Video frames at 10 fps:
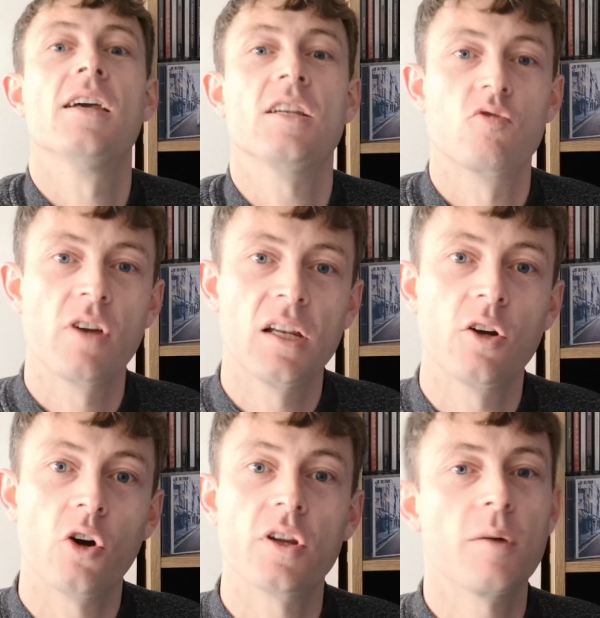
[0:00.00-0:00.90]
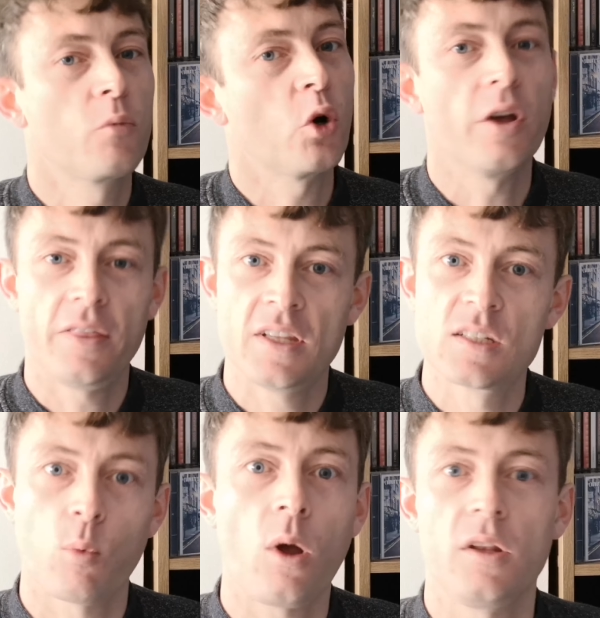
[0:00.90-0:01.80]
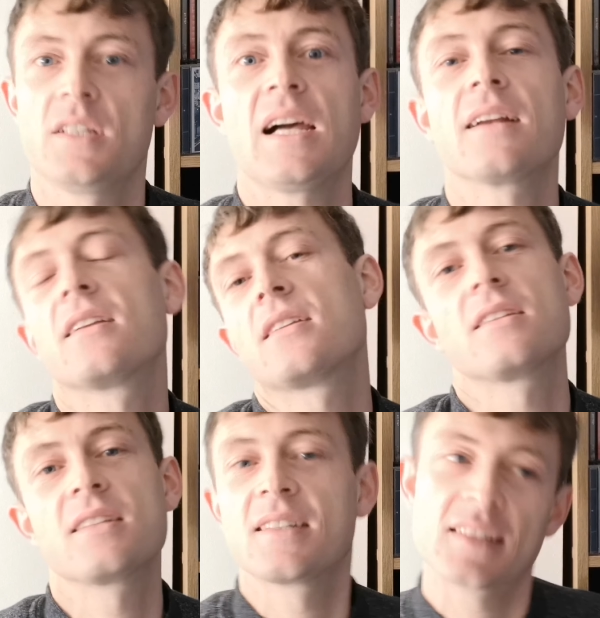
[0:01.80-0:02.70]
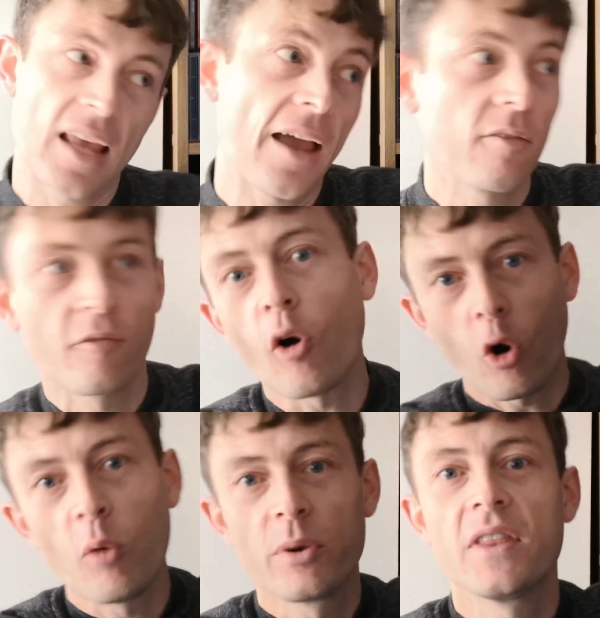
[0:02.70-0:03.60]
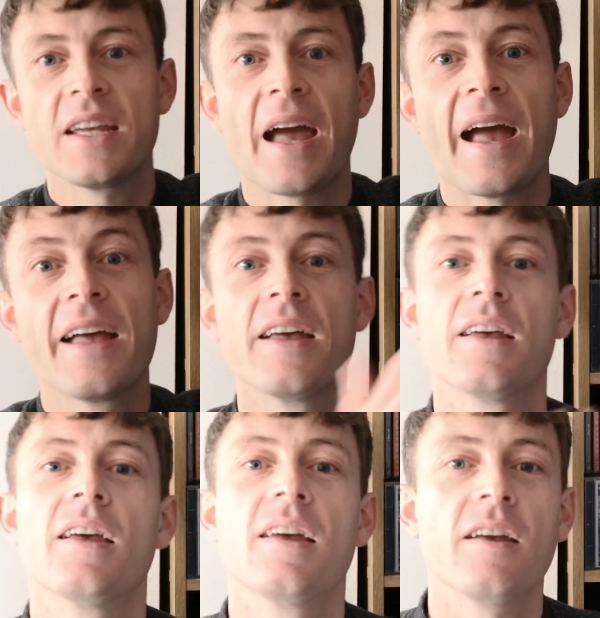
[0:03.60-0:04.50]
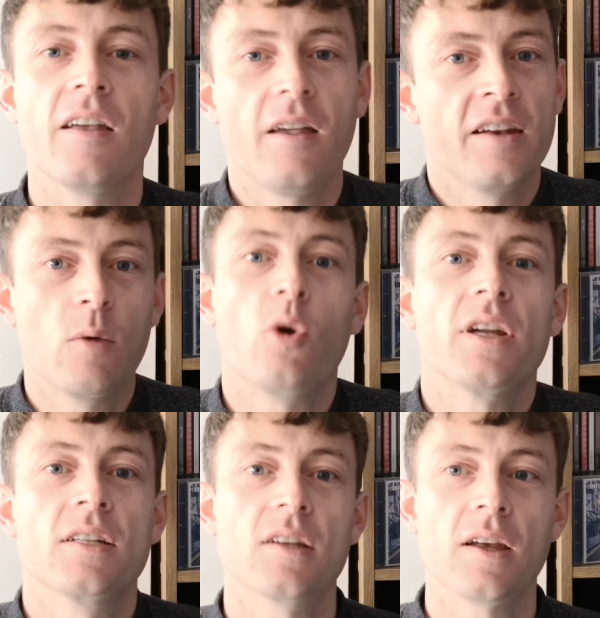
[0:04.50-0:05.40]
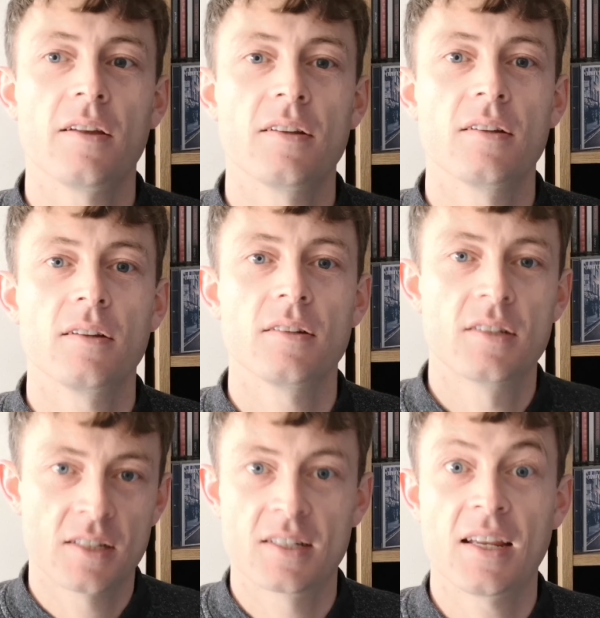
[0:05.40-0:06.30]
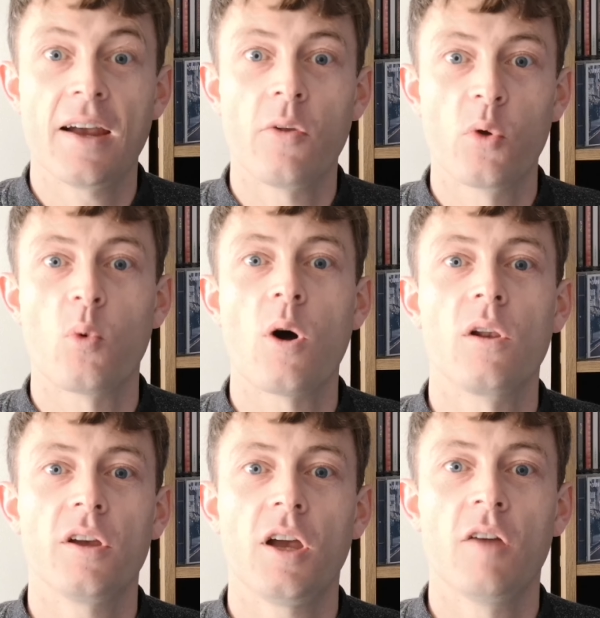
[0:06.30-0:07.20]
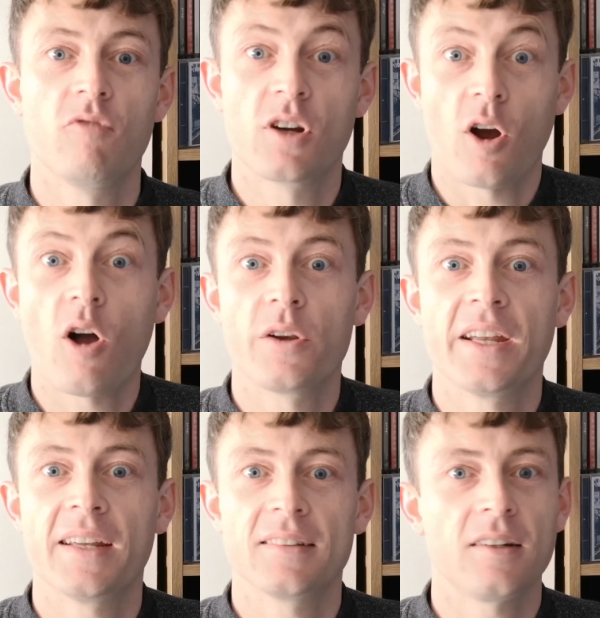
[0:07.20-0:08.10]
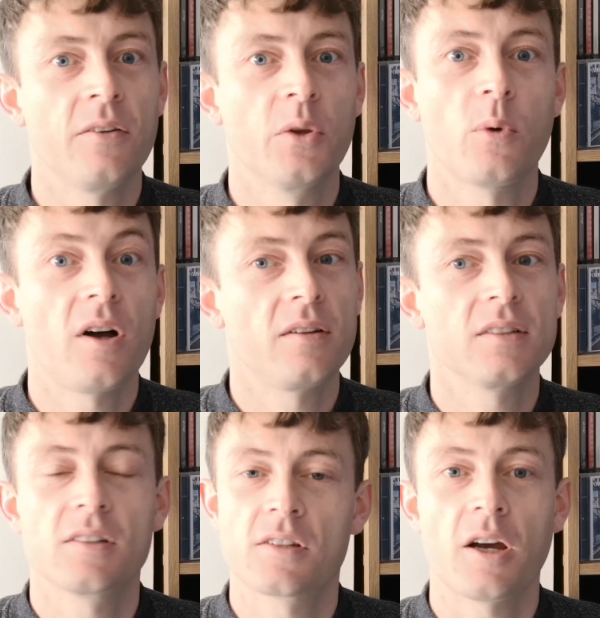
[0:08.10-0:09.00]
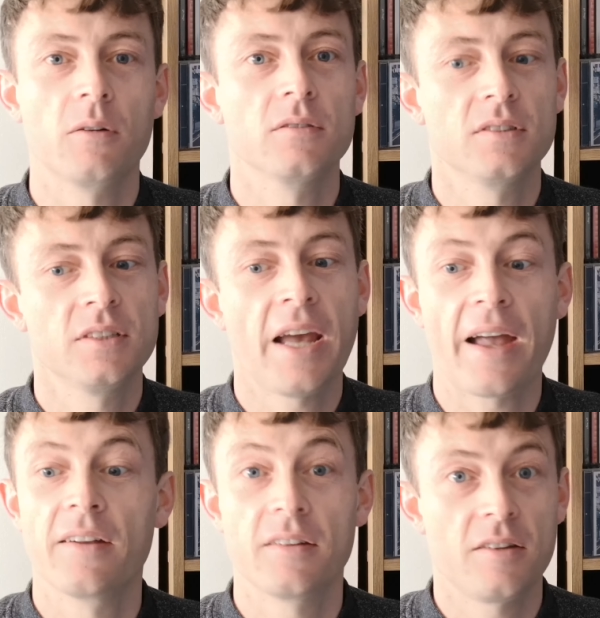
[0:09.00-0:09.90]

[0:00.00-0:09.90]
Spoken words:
It's really good. But this wall is like 10 foot up in the air, and he wanted to sit on the wall and record it on the wall. So yeah,